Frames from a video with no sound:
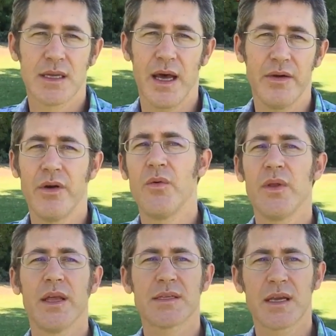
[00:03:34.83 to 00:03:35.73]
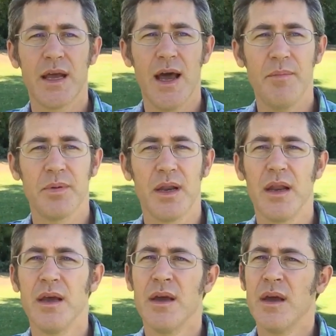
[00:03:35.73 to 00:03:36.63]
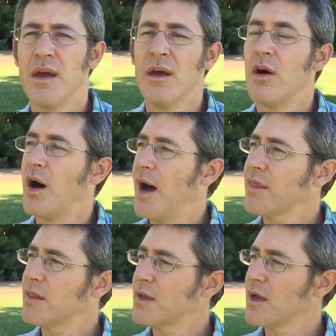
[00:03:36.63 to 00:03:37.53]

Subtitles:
I don't know when that's going to happen. And I think